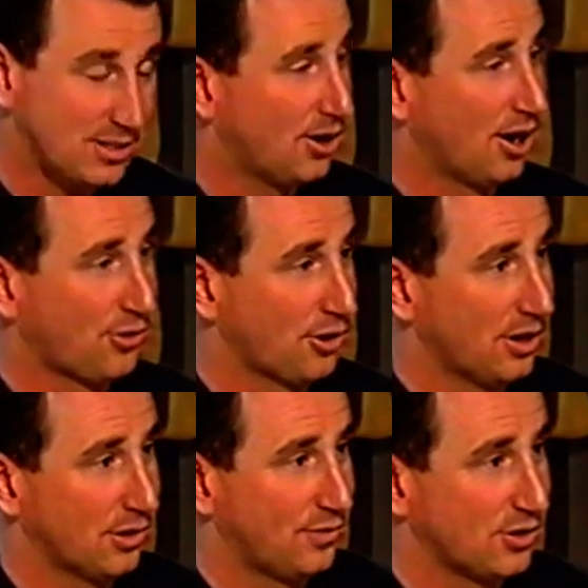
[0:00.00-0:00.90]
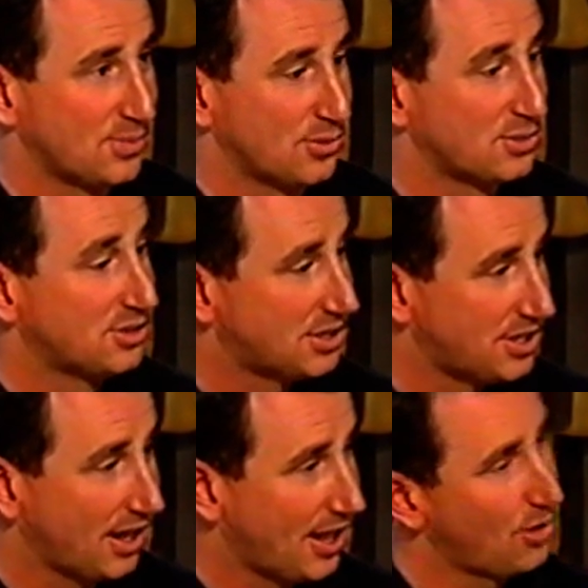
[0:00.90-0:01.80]
entire crew here at Fox Sports were just
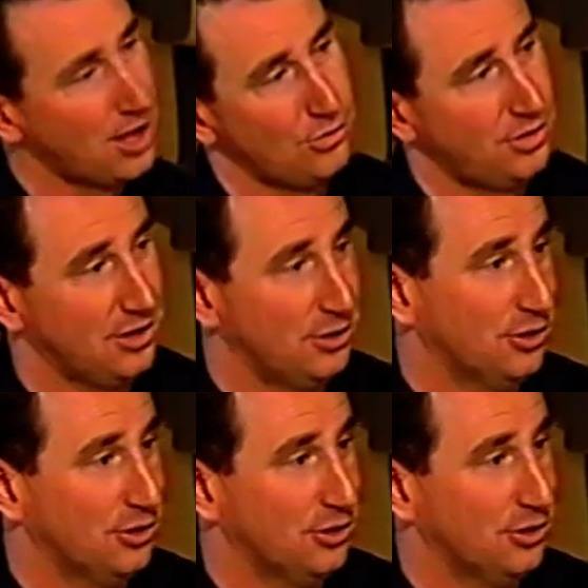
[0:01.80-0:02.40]
saying how healthy you